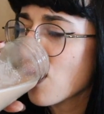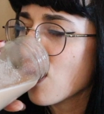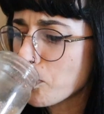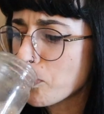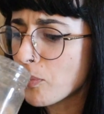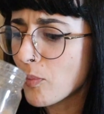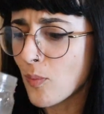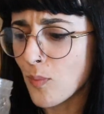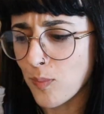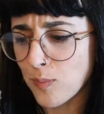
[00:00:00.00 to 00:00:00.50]

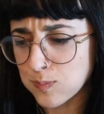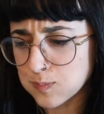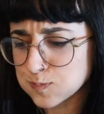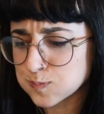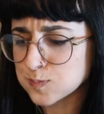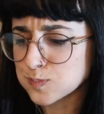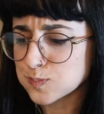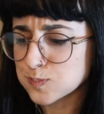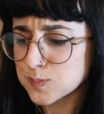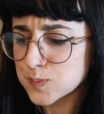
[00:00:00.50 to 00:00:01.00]
Mmm.
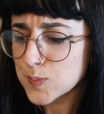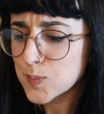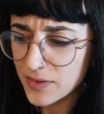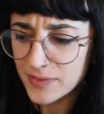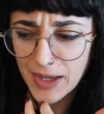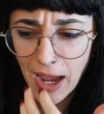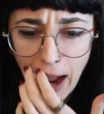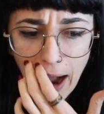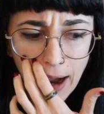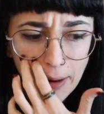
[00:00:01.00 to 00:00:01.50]

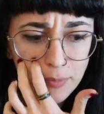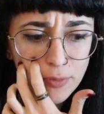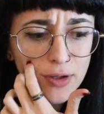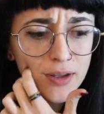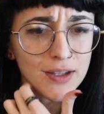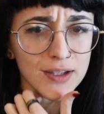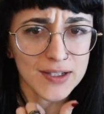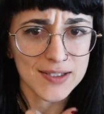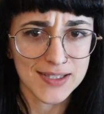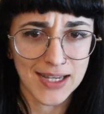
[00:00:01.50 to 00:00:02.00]
Yeah, I'm
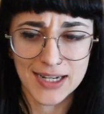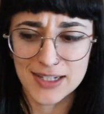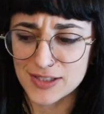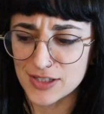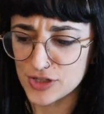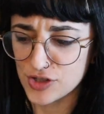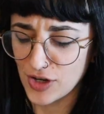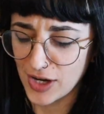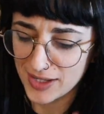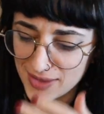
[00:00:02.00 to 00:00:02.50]
really excited
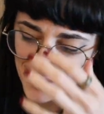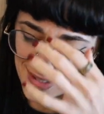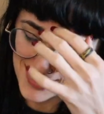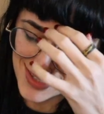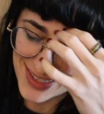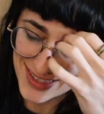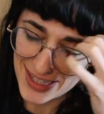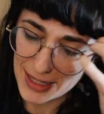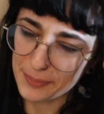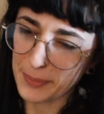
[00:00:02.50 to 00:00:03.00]
to try this
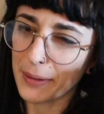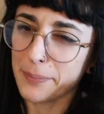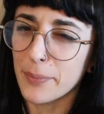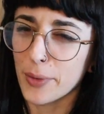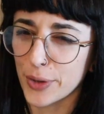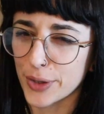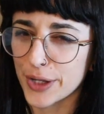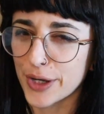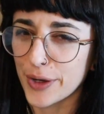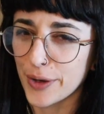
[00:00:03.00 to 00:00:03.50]
in like my
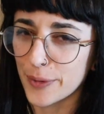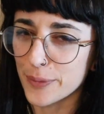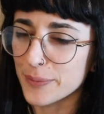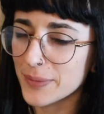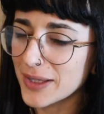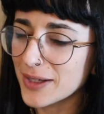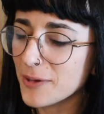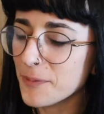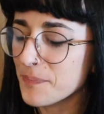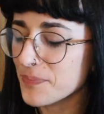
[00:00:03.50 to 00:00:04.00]
morning
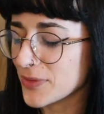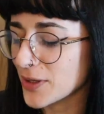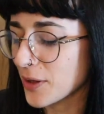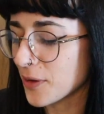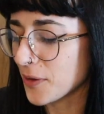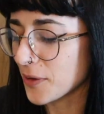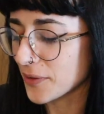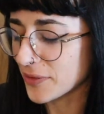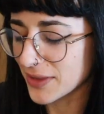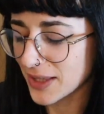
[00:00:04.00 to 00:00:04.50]
oatmeal.
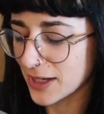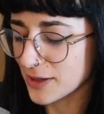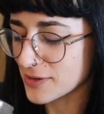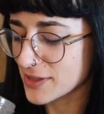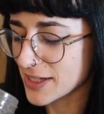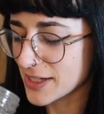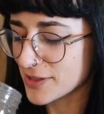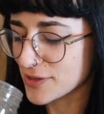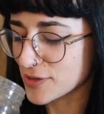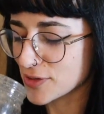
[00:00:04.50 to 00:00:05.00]
Oh, that'll
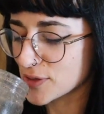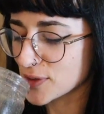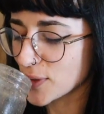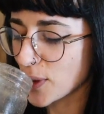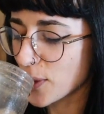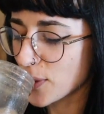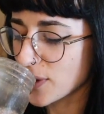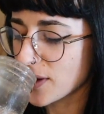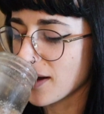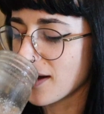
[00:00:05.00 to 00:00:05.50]
taste
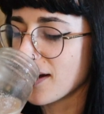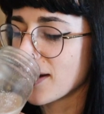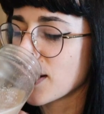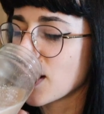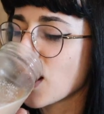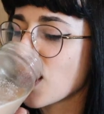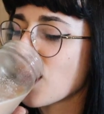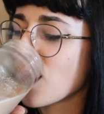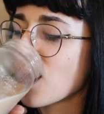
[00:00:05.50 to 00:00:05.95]
so good.